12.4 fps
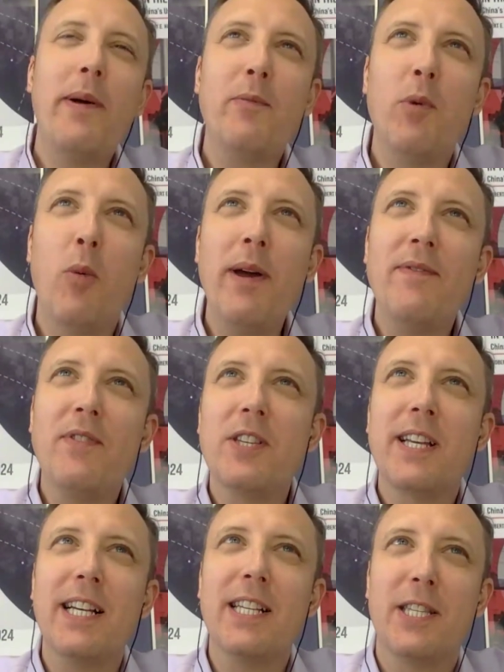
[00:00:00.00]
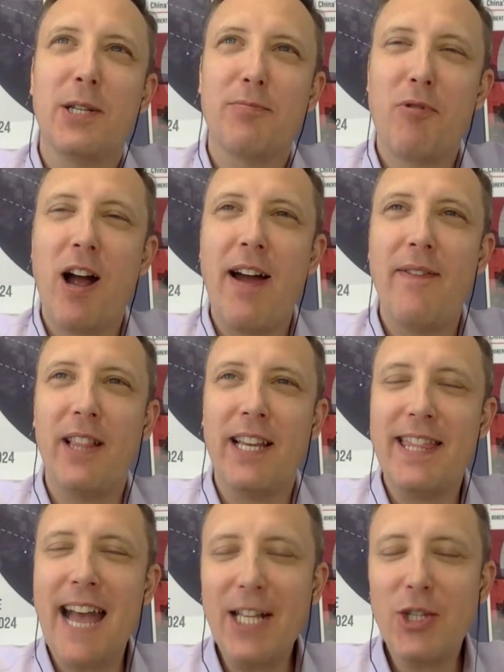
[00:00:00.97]
when we've discussed this
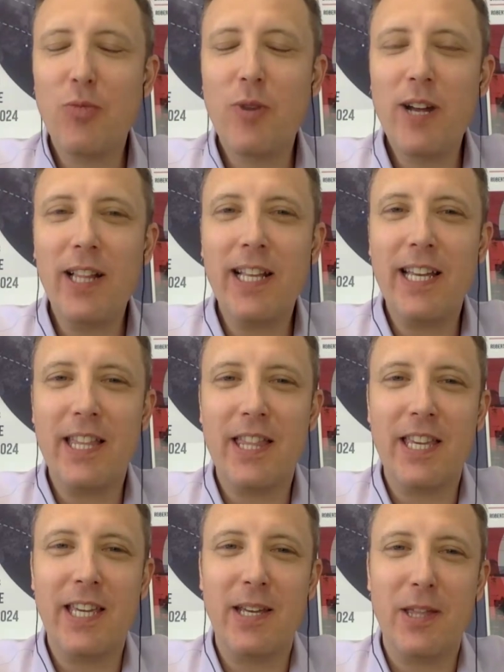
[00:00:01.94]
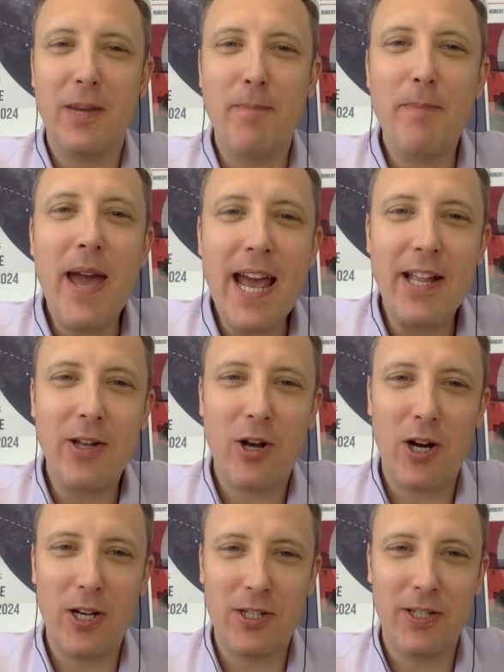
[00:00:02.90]
privately, that's really the main
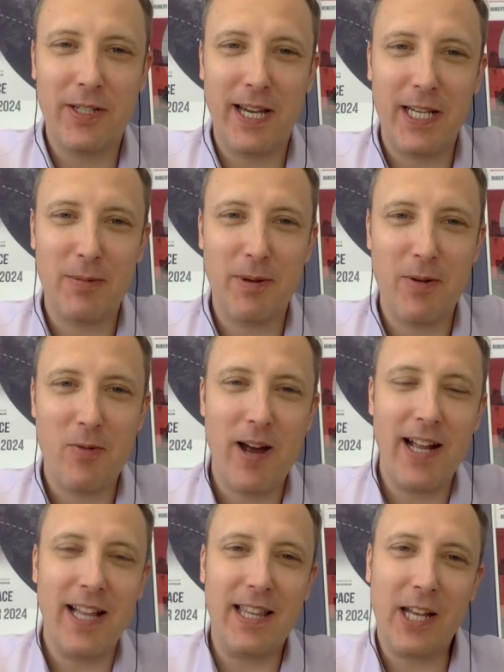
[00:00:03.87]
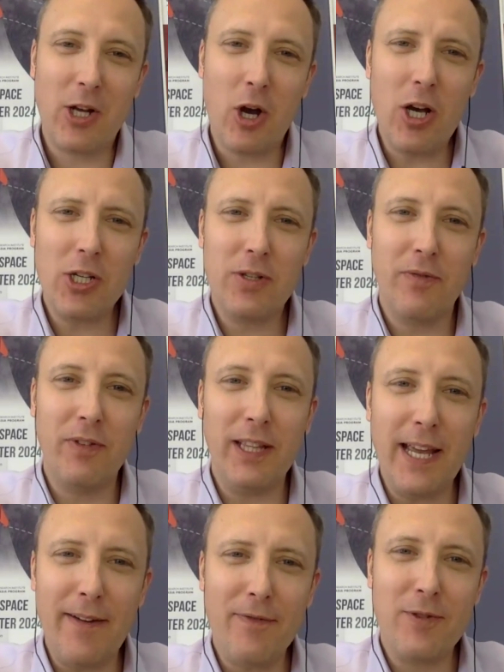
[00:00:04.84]
cost assessment, right? The cost of
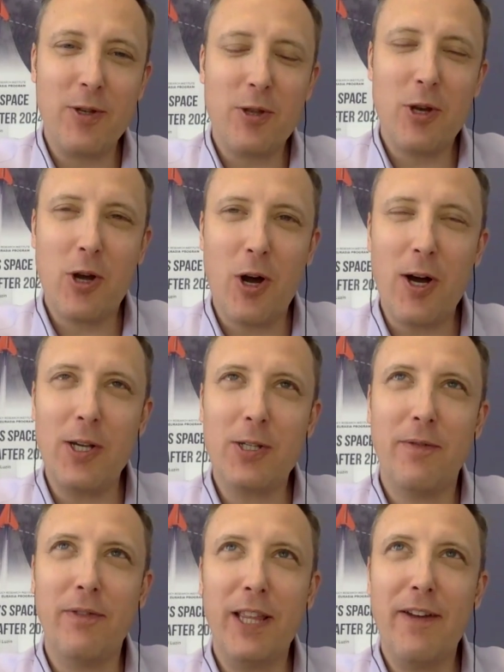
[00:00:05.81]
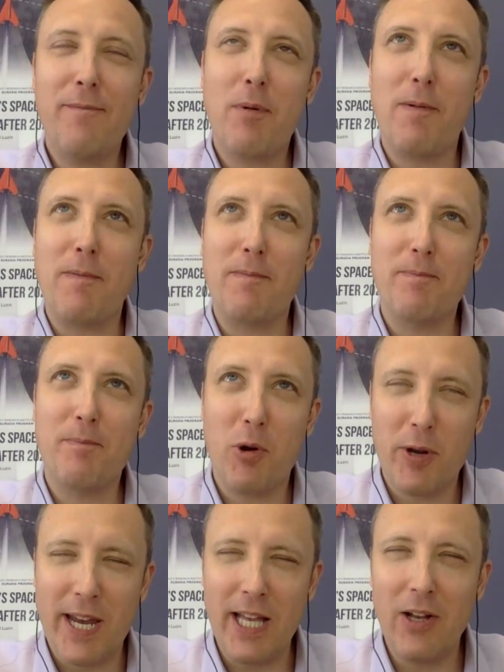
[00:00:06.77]
lift per
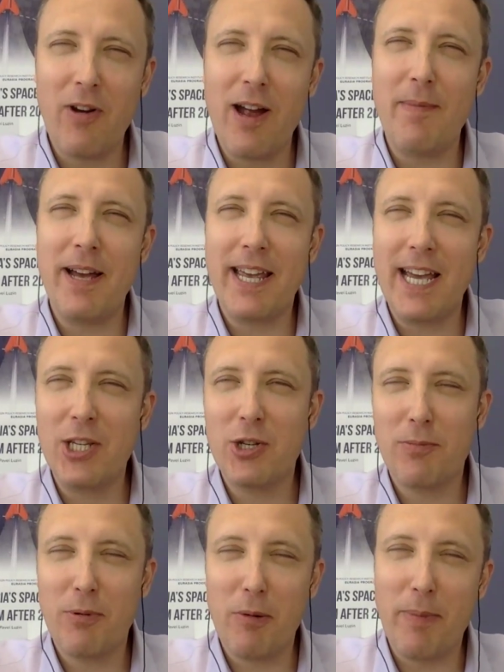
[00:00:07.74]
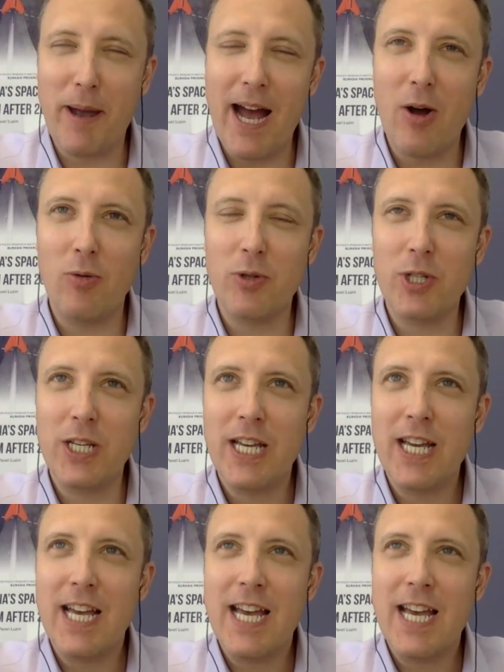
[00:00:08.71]
kilogram, I guess, or per pound,